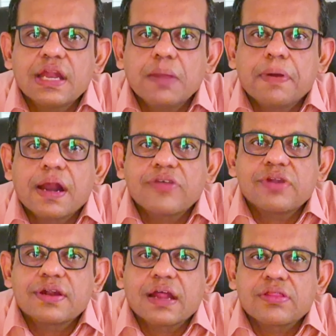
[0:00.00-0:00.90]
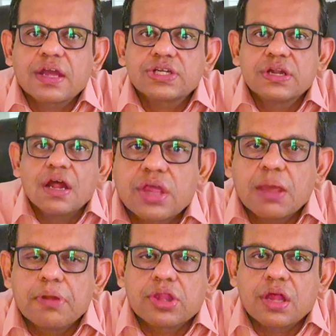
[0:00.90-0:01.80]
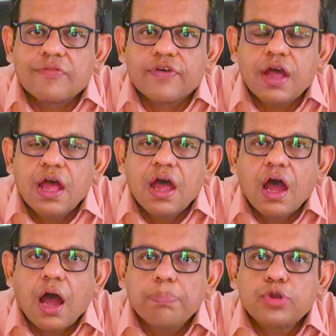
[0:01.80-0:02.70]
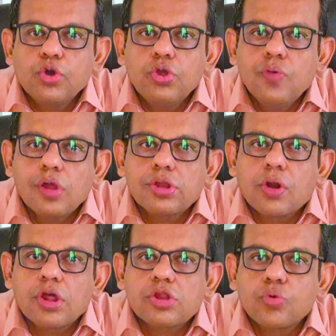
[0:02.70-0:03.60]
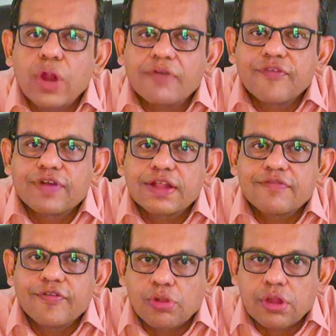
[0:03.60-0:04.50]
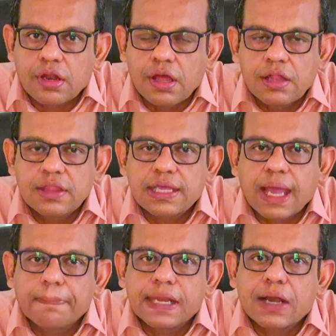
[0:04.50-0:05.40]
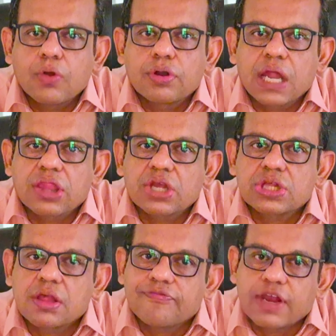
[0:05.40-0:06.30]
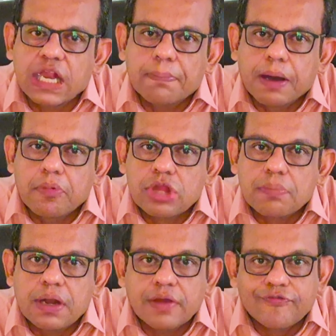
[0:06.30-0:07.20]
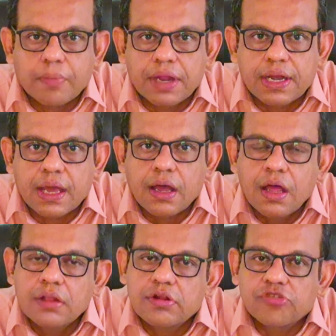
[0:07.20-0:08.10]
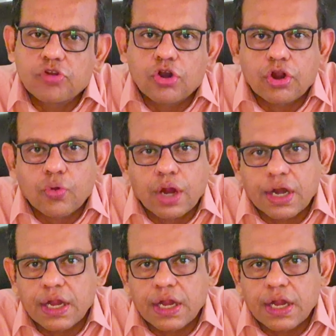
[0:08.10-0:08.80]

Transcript: the liberalized transaction scheme itself. Up to US dollars 250,000, the capital account transactions are freely permissible from India. There is not required